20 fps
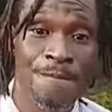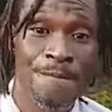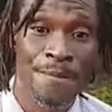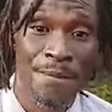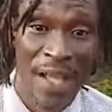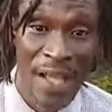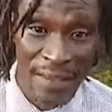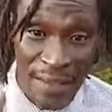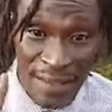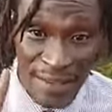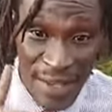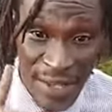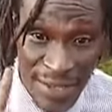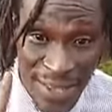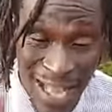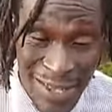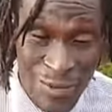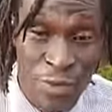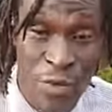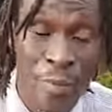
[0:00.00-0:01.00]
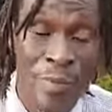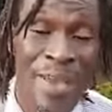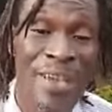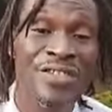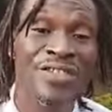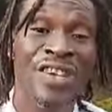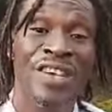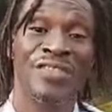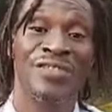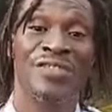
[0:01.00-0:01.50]
I think say that could make
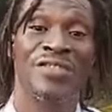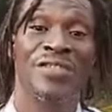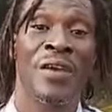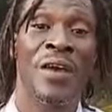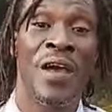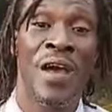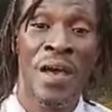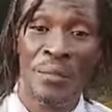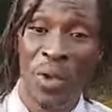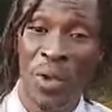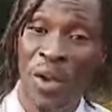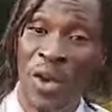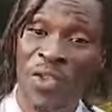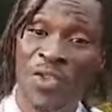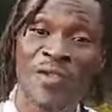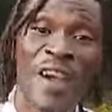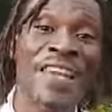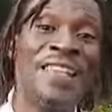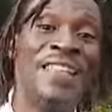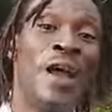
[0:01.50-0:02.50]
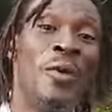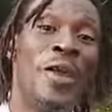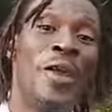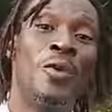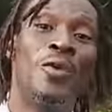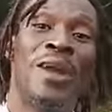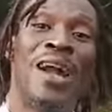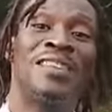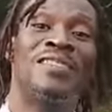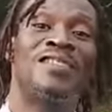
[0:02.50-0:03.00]
sense. Because right now, when you
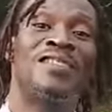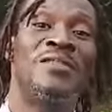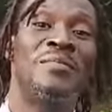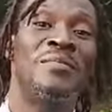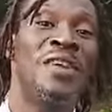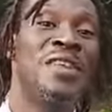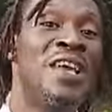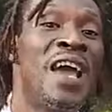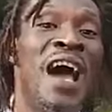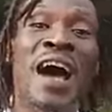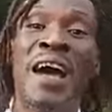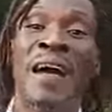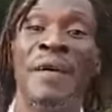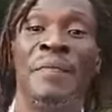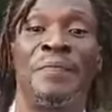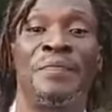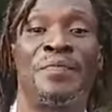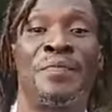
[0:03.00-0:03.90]
look at the media,